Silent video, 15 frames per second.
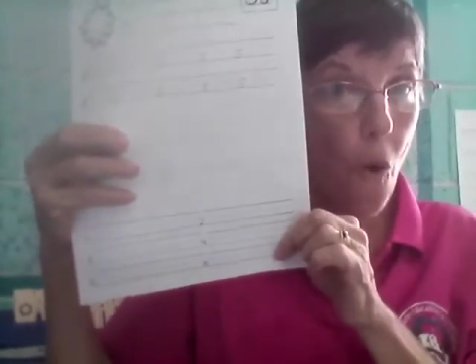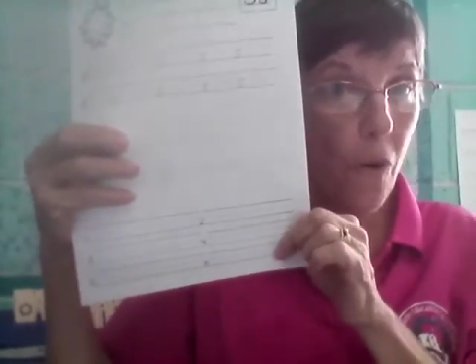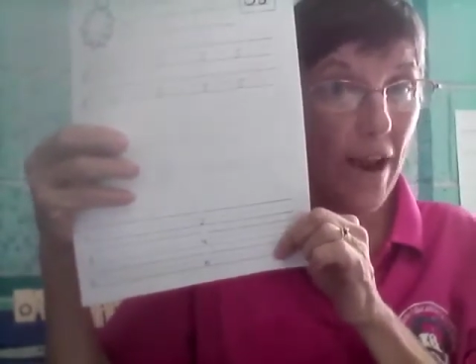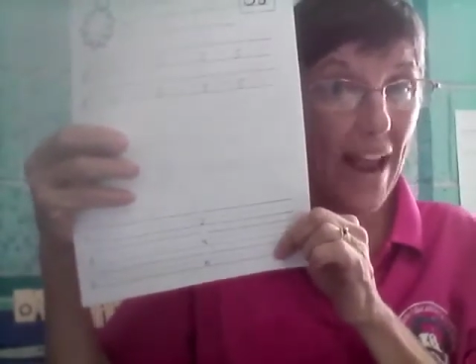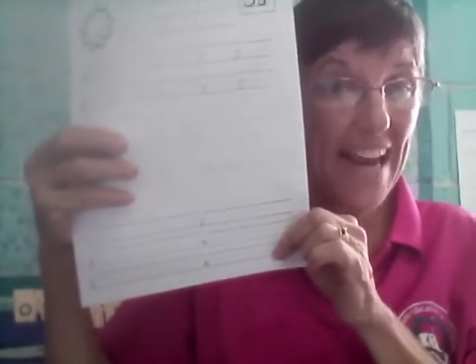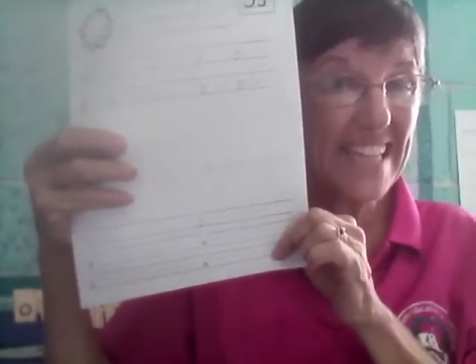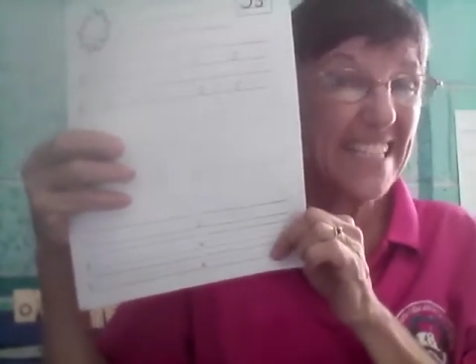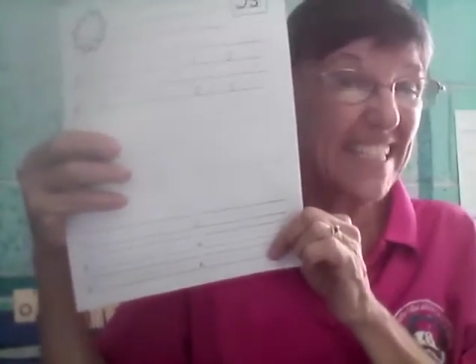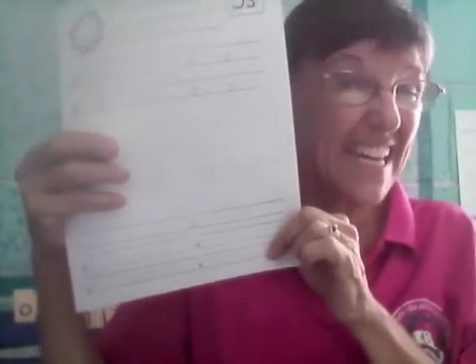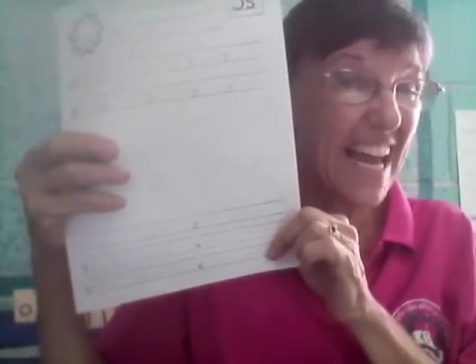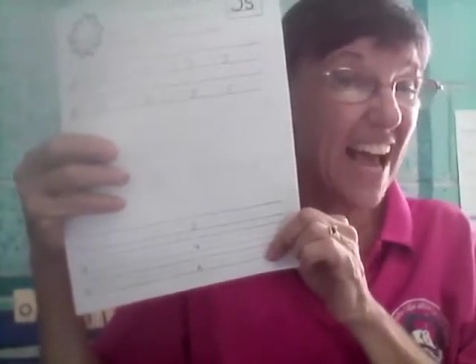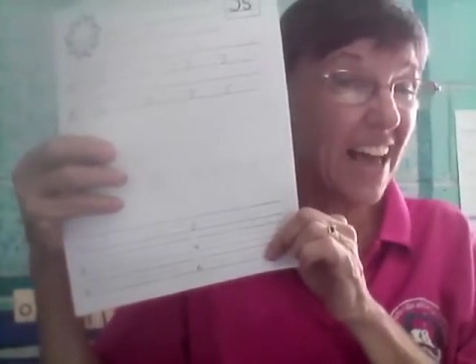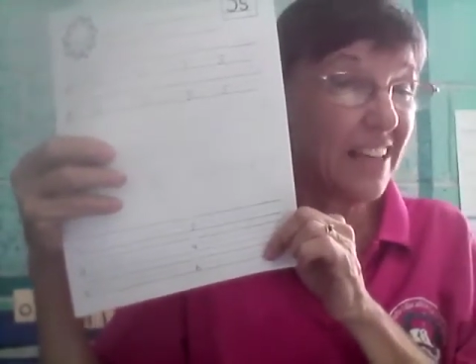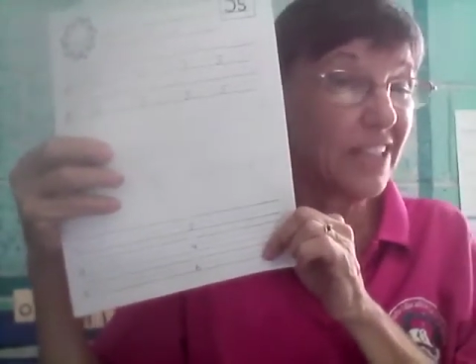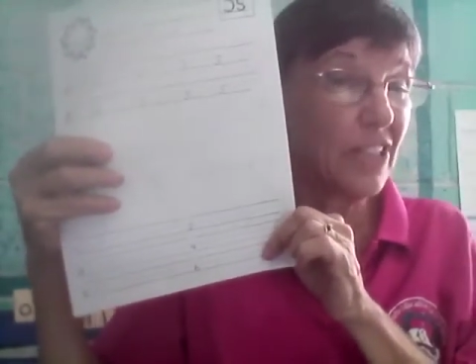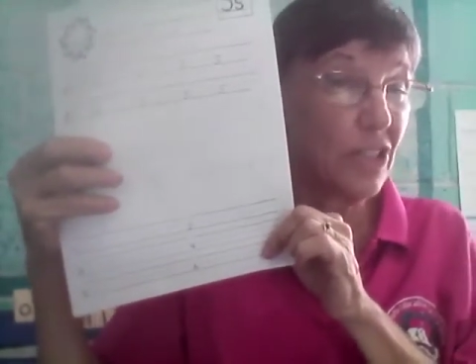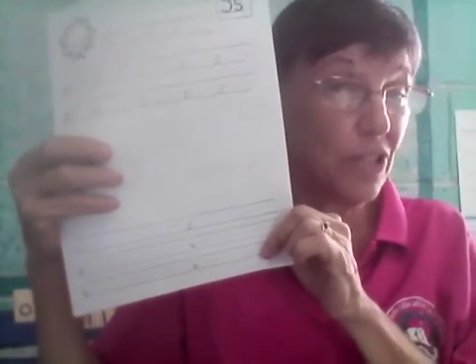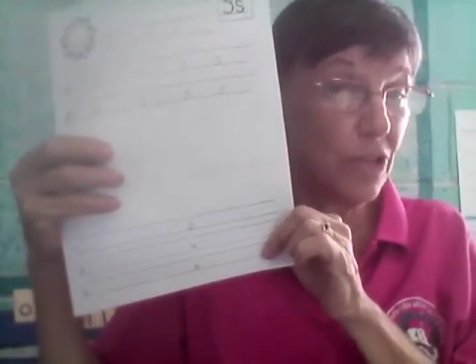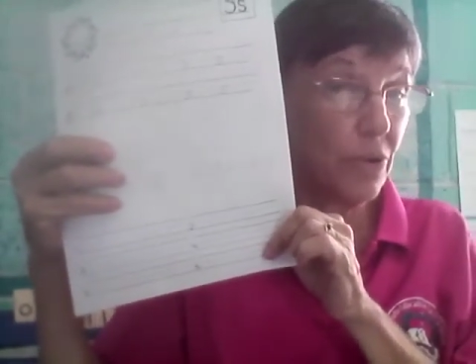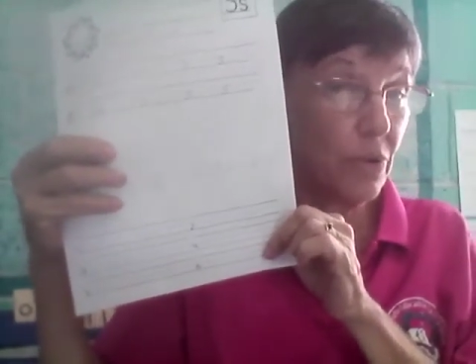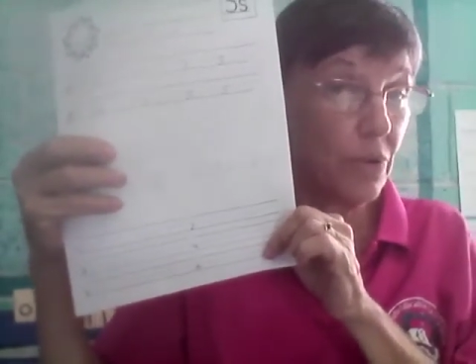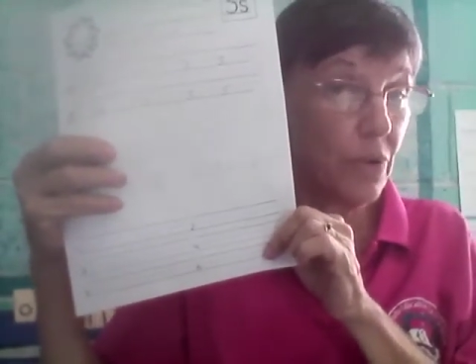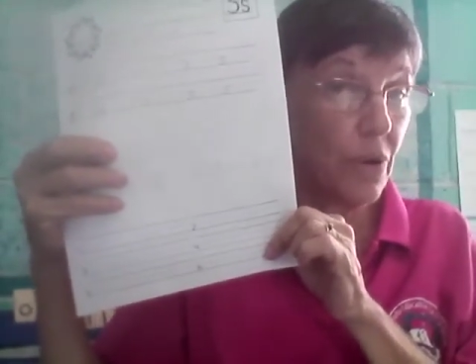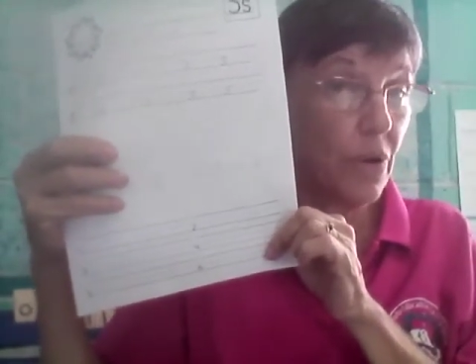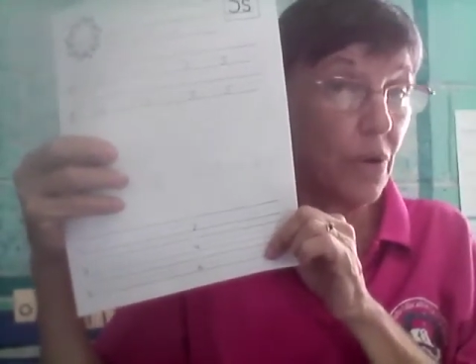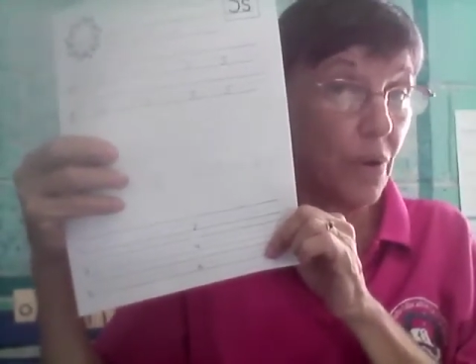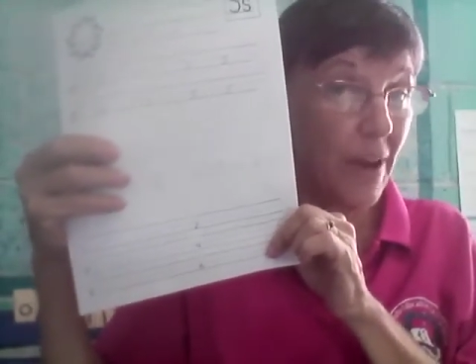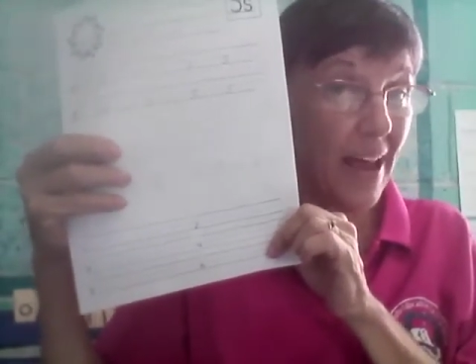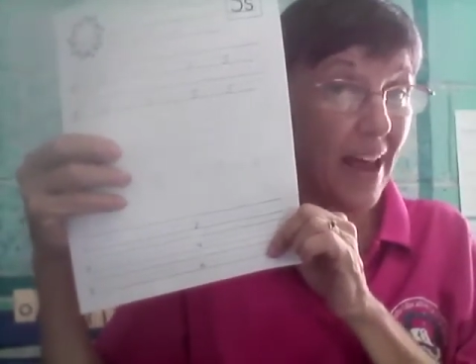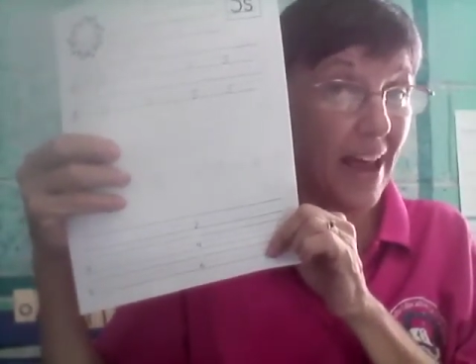Okay, see how you do.
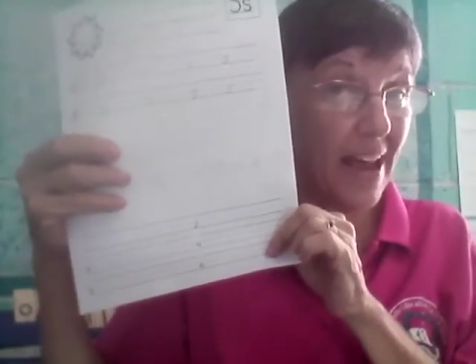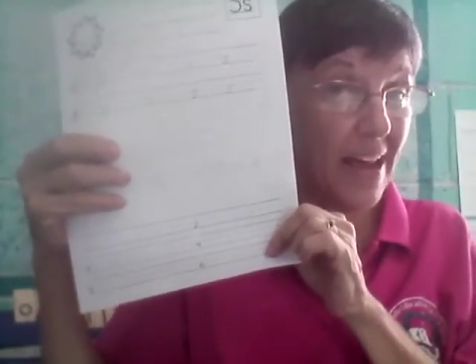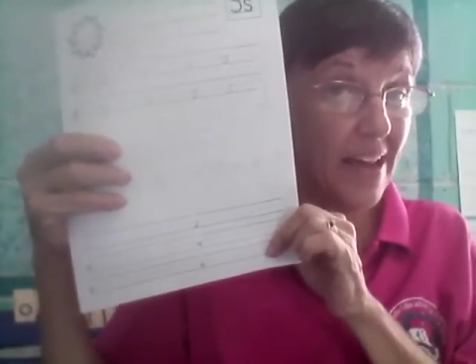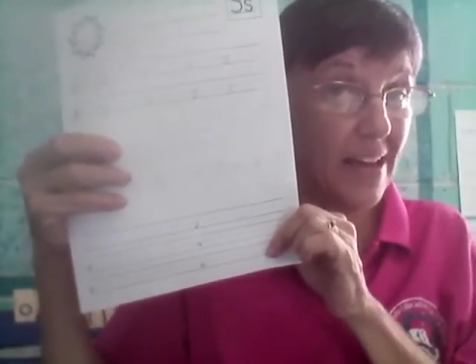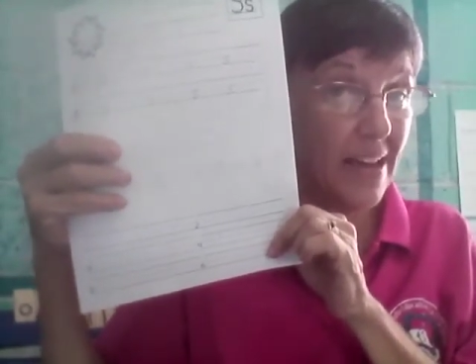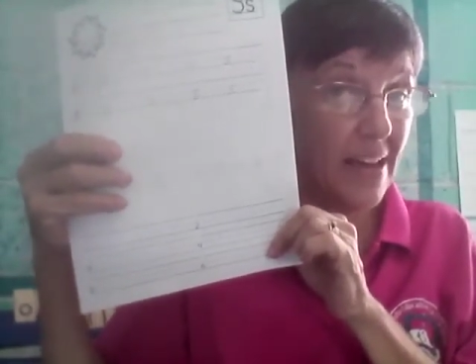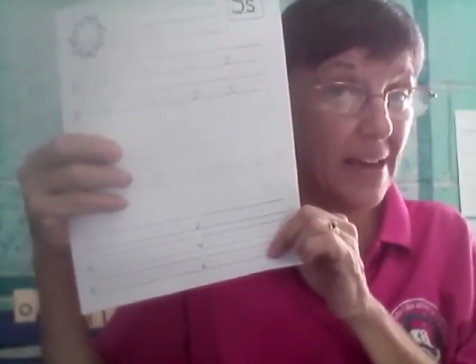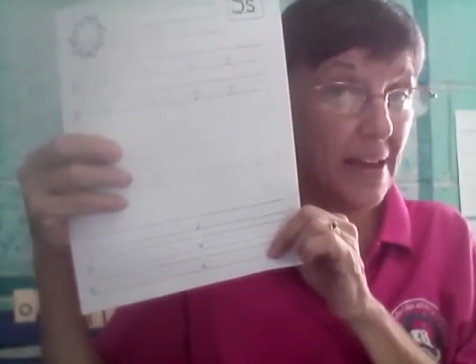Okay?